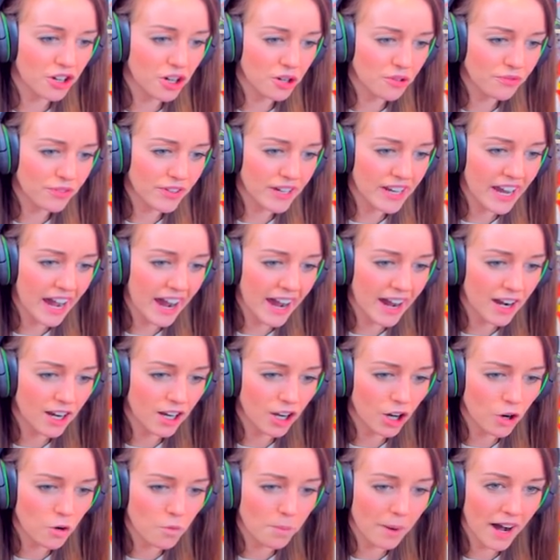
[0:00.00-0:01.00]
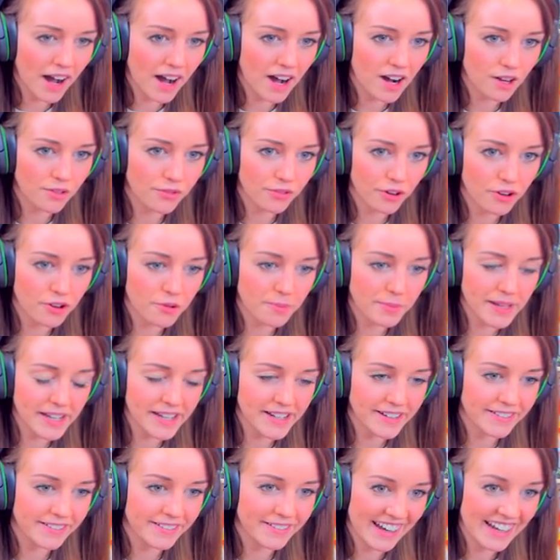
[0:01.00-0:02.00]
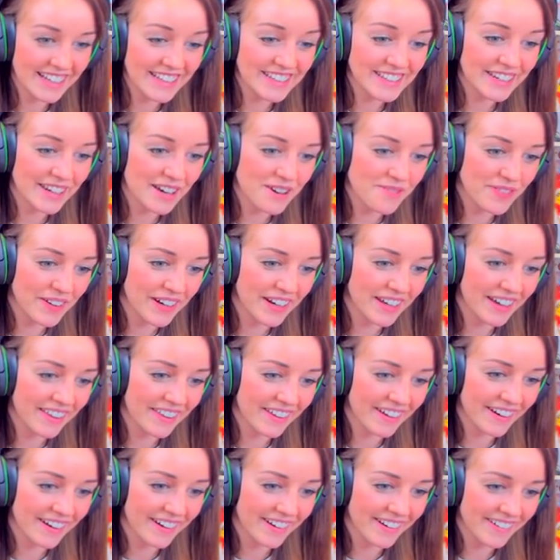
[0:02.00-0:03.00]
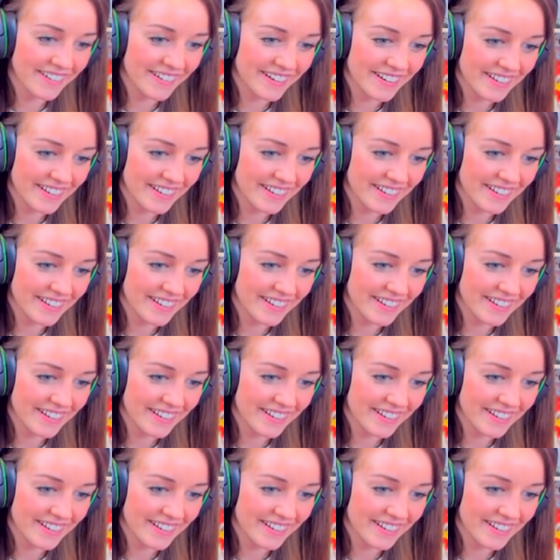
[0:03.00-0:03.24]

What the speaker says: awfully low bark for a bean. He's loving her though.